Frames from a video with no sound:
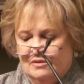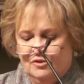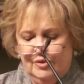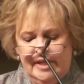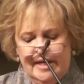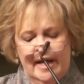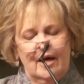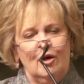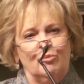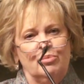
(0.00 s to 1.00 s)
You need
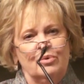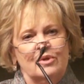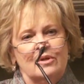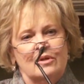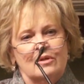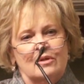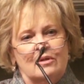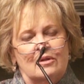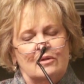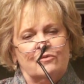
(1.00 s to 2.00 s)
help
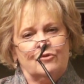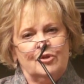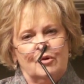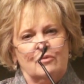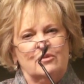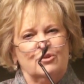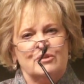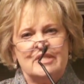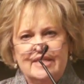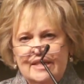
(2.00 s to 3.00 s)
for your
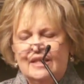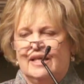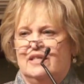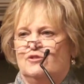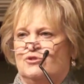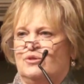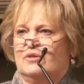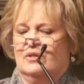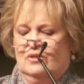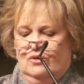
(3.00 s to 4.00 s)
teenager
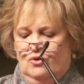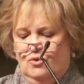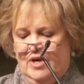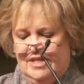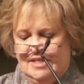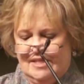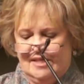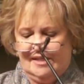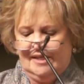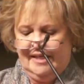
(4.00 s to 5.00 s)
who has
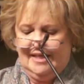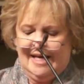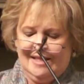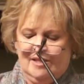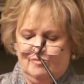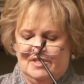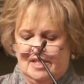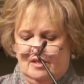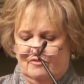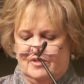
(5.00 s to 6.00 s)
suddenly got
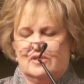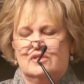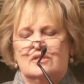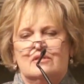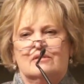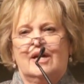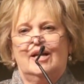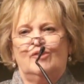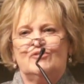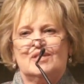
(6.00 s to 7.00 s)
themselves in
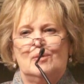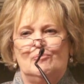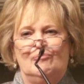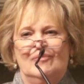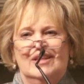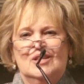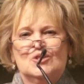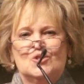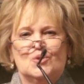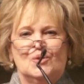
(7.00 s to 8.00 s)
kind of some
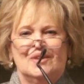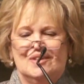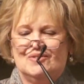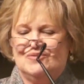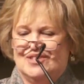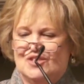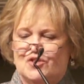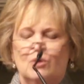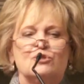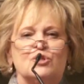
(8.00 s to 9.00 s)
sort of a
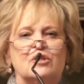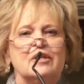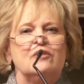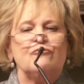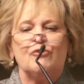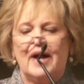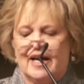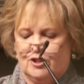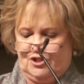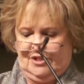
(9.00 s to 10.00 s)
social
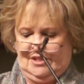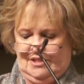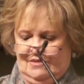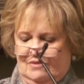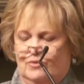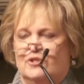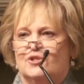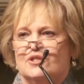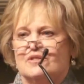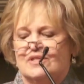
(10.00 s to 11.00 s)
infraction, we
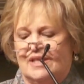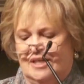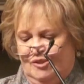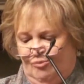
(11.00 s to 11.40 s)
shall say.